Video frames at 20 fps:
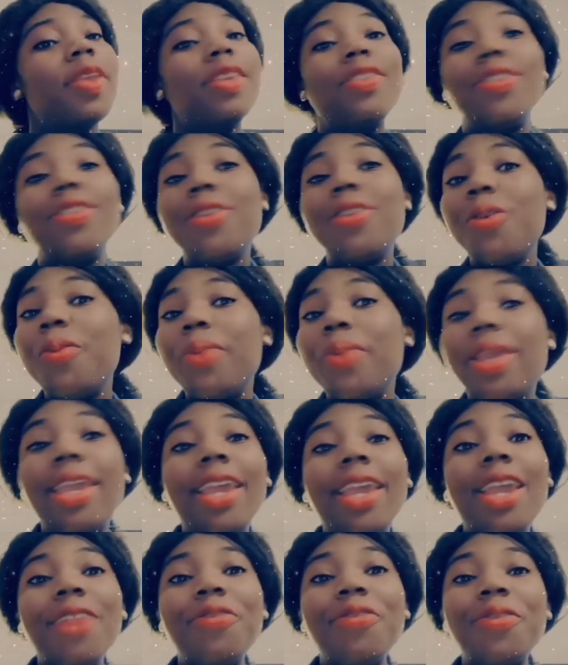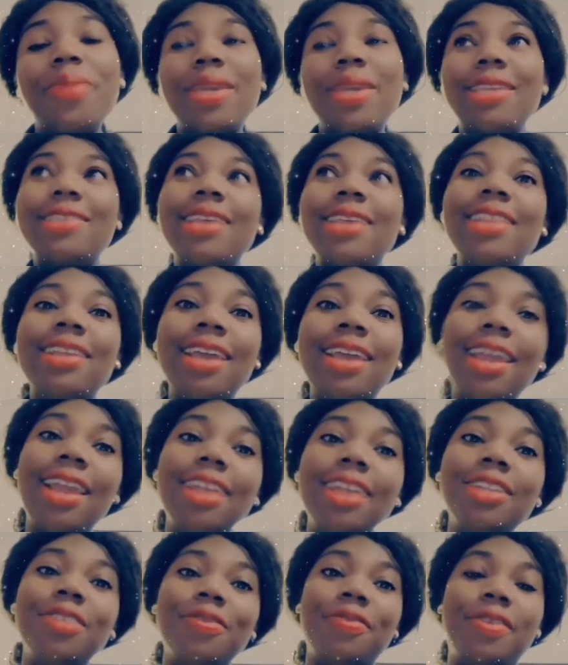but be careful because at the
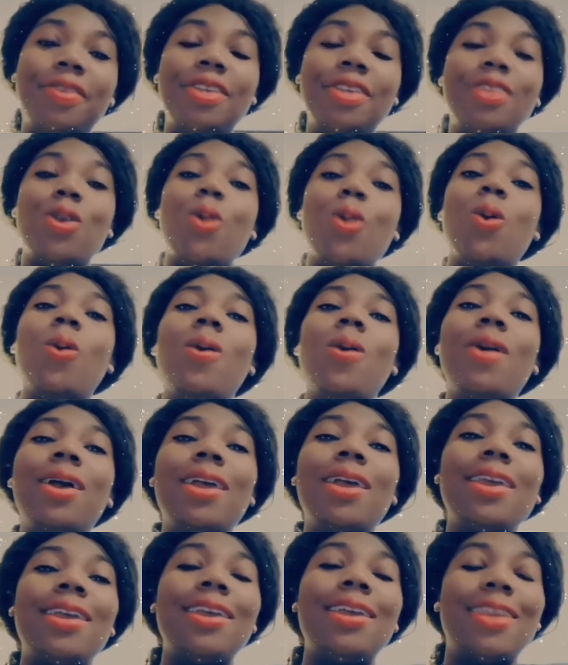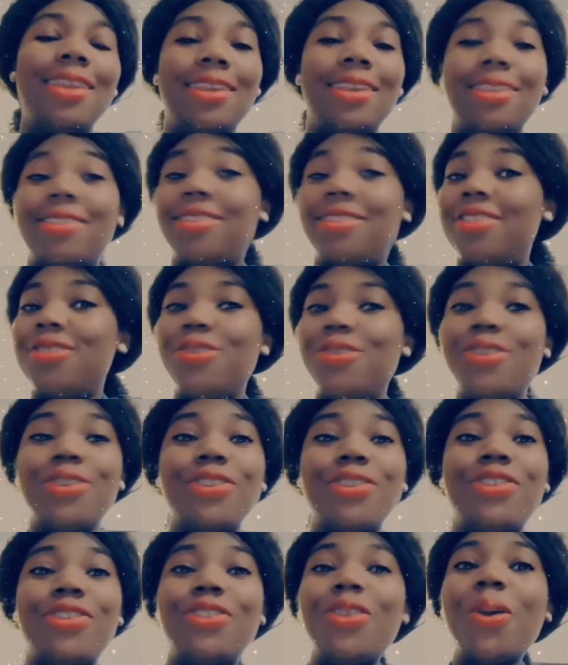end of it all, it's still your
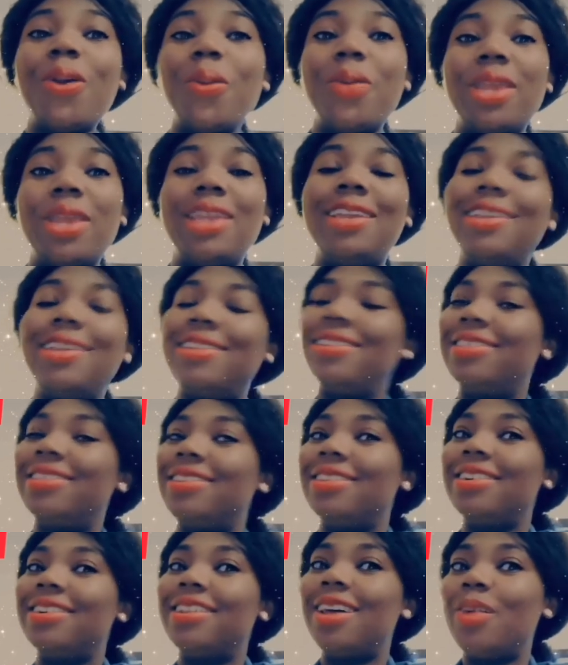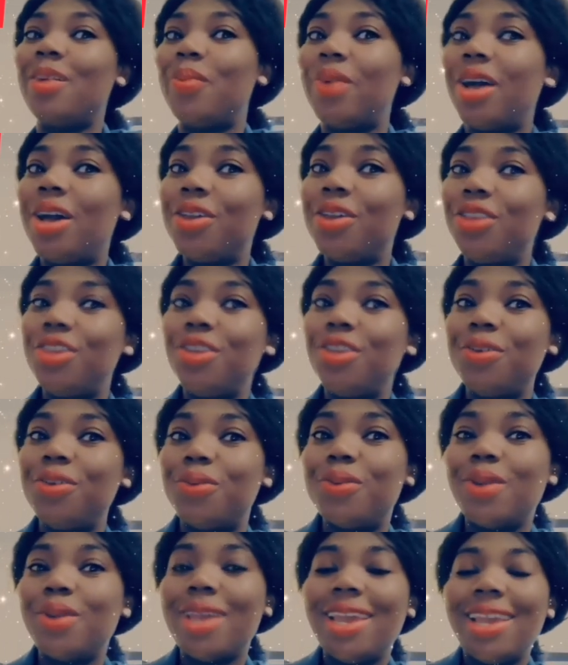story. It's still about you.
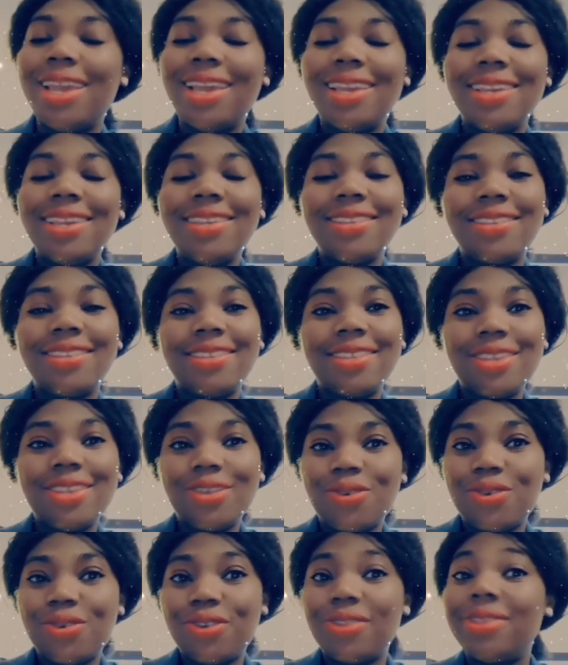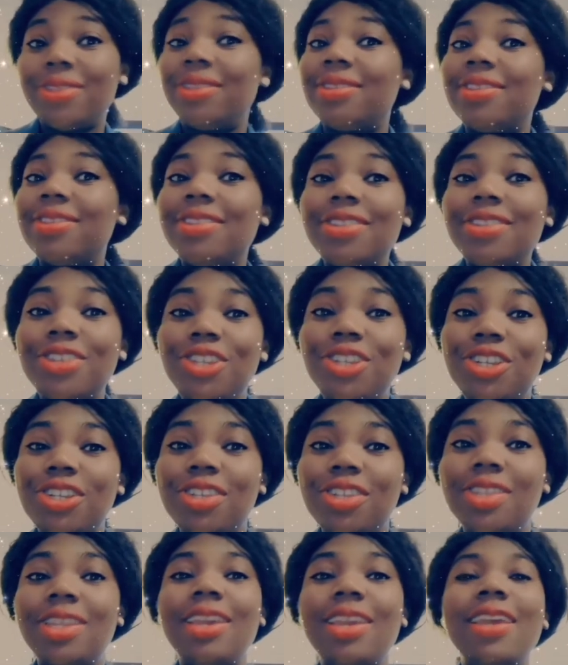It's still your
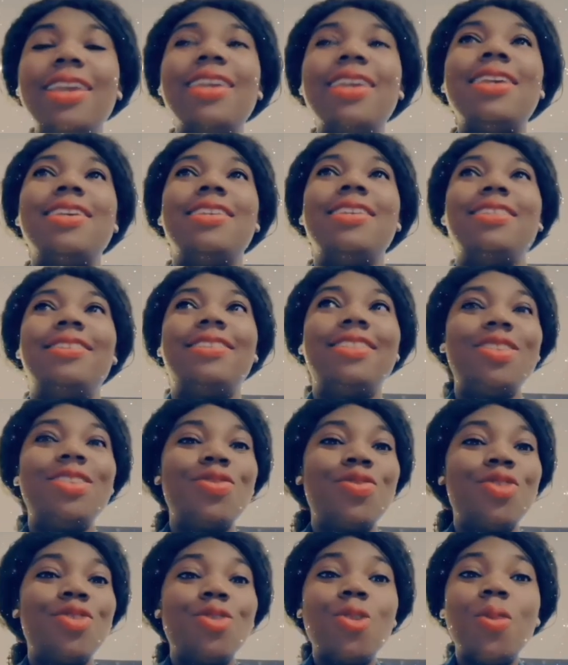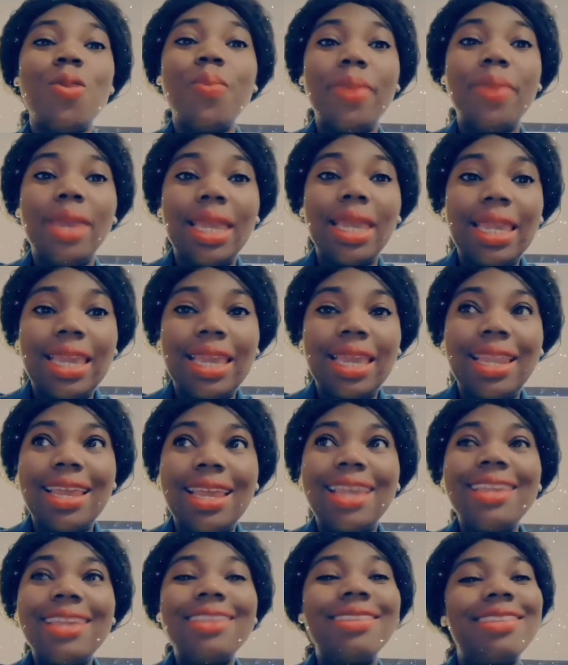decision. It's still your making.
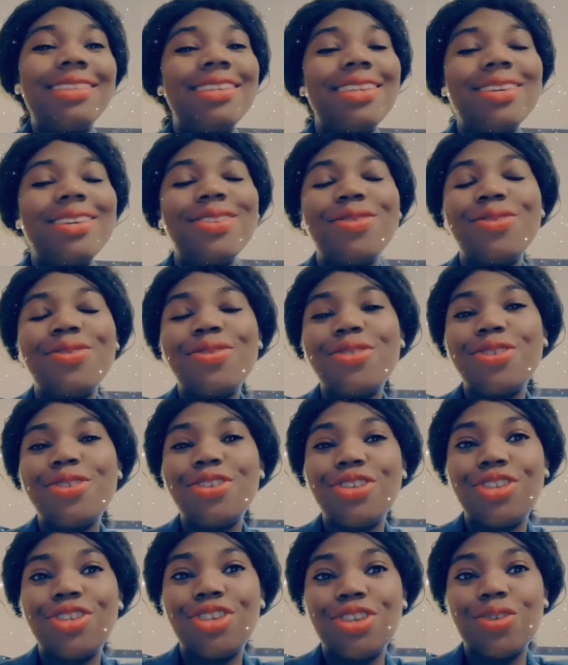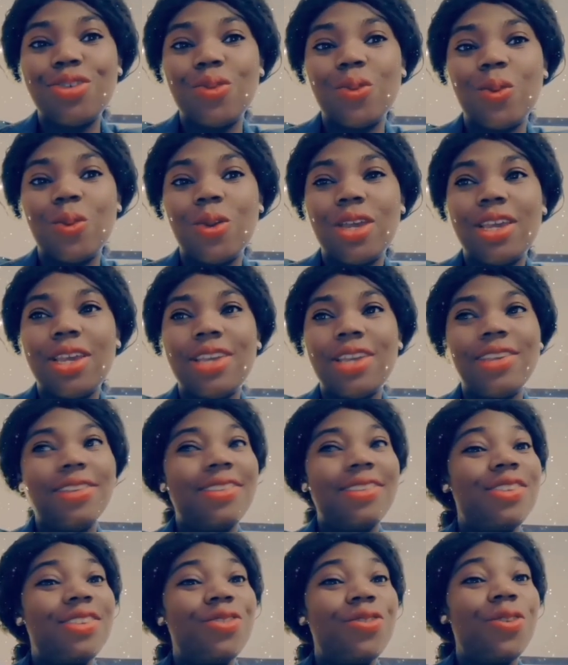It's still you. It's
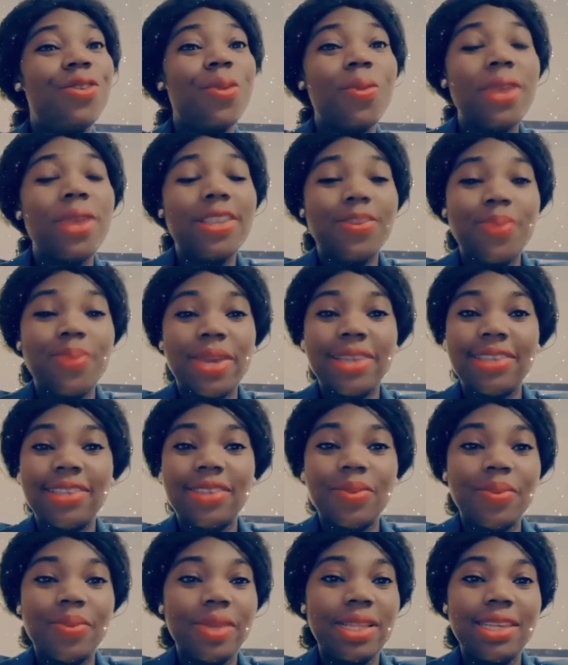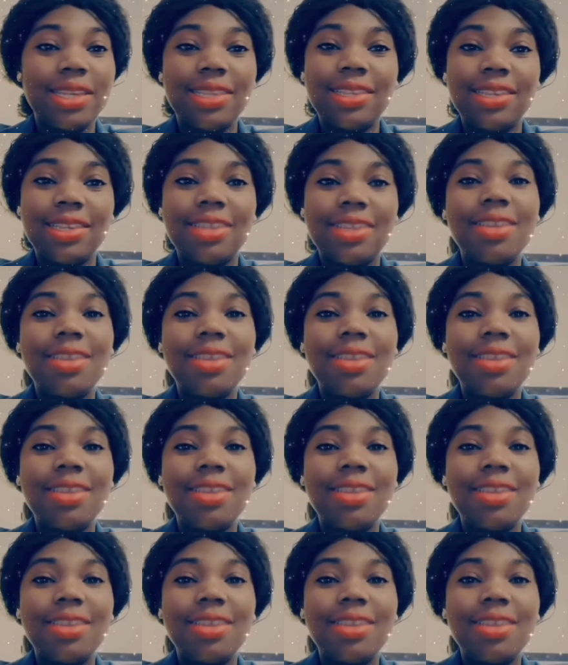still your responsibility.